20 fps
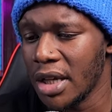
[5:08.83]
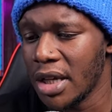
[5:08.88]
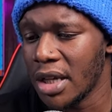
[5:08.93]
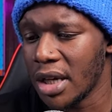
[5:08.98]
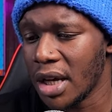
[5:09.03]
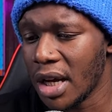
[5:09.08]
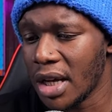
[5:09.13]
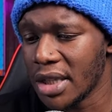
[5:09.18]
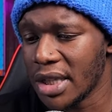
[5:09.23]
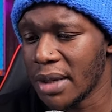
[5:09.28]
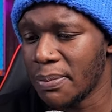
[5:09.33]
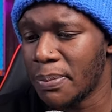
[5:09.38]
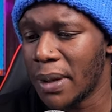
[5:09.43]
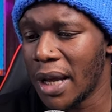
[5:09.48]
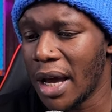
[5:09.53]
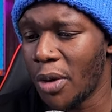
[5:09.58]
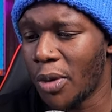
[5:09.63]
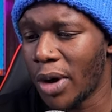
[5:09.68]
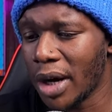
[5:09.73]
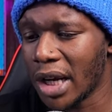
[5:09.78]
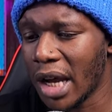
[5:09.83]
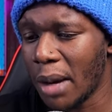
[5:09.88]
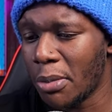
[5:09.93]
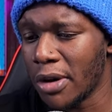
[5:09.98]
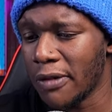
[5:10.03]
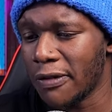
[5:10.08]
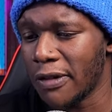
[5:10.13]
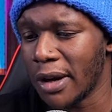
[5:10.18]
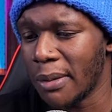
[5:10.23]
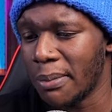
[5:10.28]
The player who had come
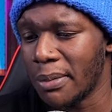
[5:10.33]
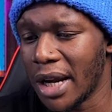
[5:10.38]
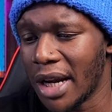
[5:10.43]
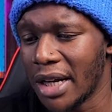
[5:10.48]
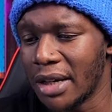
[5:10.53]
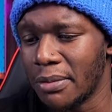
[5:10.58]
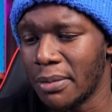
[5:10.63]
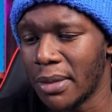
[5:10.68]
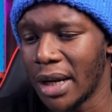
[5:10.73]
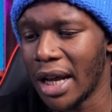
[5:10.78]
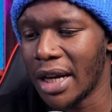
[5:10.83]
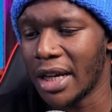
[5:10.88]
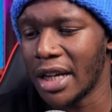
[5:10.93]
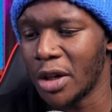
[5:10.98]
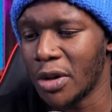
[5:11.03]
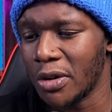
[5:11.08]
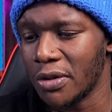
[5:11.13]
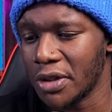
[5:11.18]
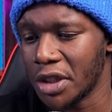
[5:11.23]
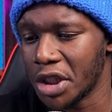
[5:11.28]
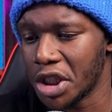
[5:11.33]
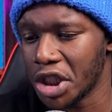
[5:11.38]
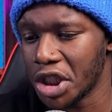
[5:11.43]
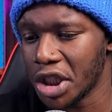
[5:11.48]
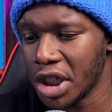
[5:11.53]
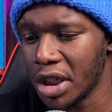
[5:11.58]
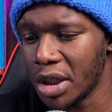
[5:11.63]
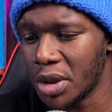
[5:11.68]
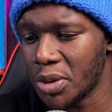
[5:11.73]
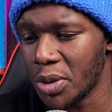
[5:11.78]
on for Mladenovic,
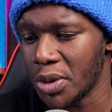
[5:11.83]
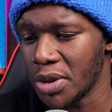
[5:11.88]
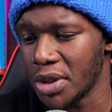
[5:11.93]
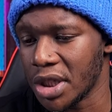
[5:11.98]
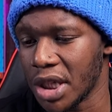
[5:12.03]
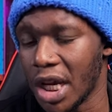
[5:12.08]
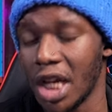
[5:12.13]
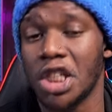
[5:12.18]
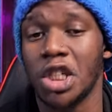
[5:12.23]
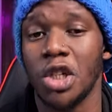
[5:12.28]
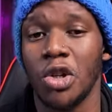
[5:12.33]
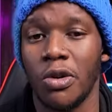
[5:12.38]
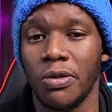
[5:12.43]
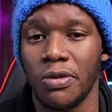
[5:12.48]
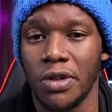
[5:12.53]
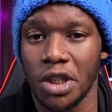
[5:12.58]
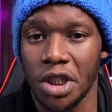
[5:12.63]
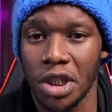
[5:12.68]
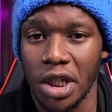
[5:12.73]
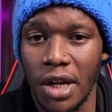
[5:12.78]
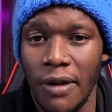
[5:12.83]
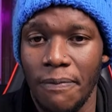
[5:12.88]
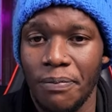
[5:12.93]
it was Gachinovic.